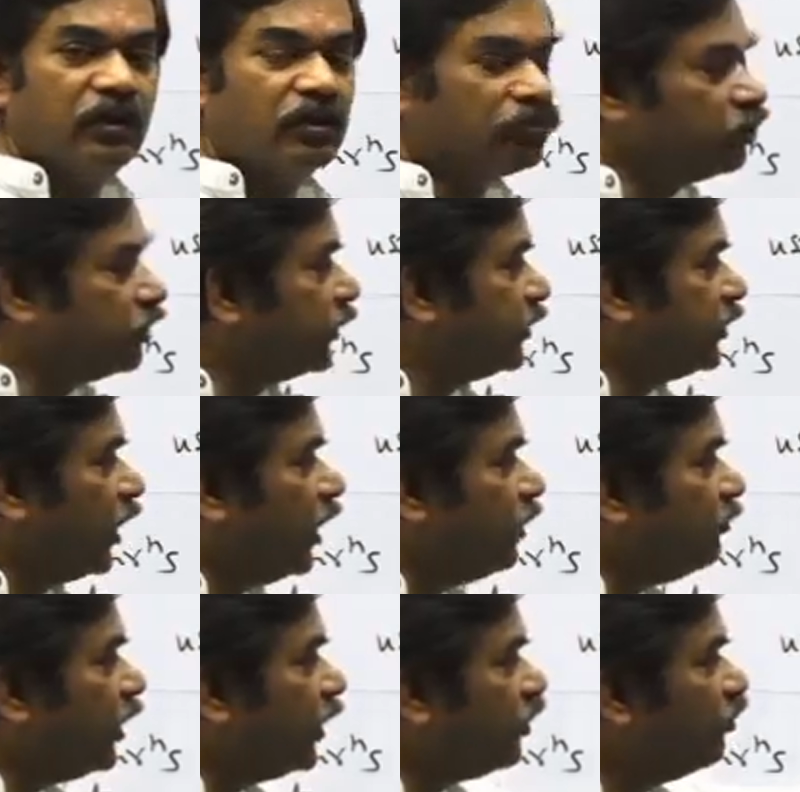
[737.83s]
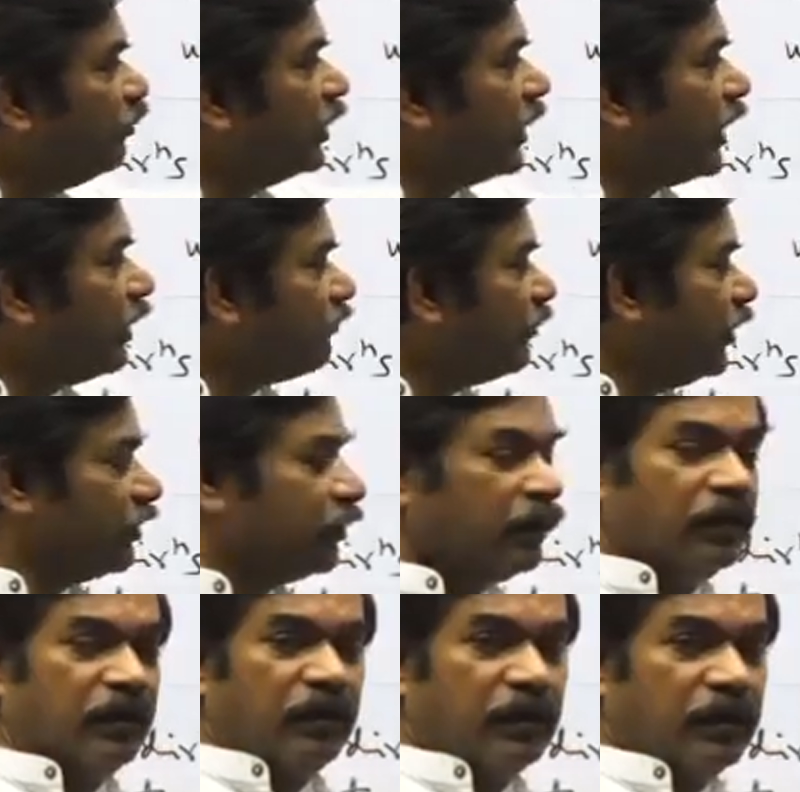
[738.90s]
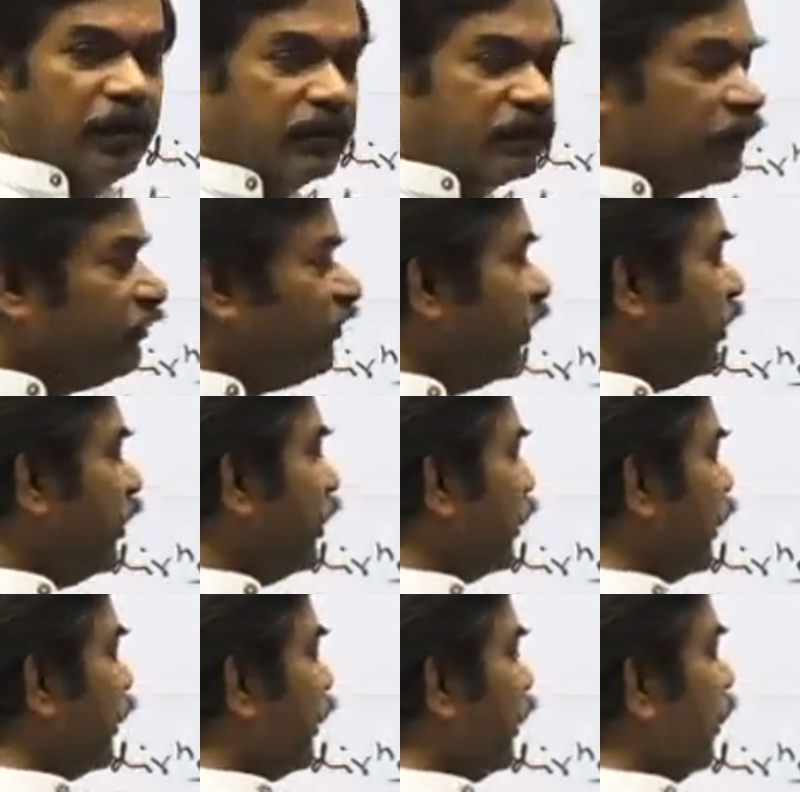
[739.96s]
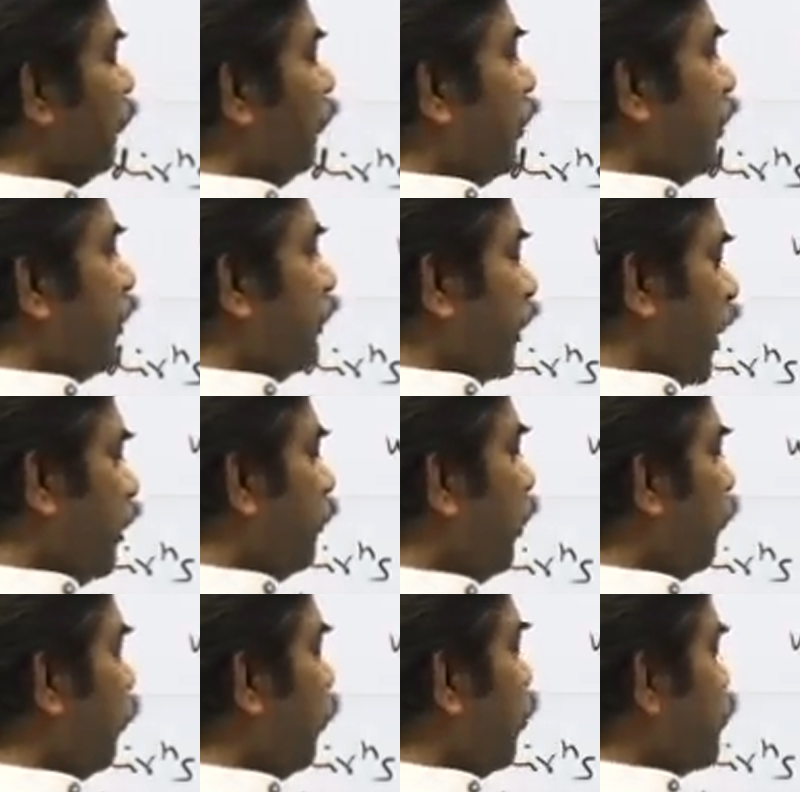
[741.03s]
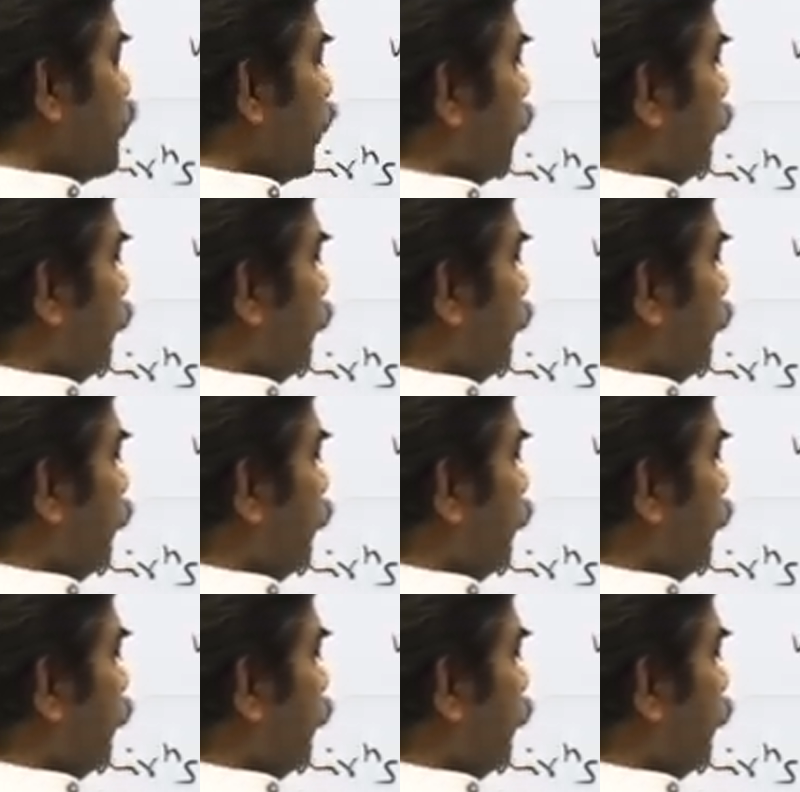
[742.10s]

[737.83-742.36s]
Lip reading: So the time that you will calculate, like see if I take that the time of motion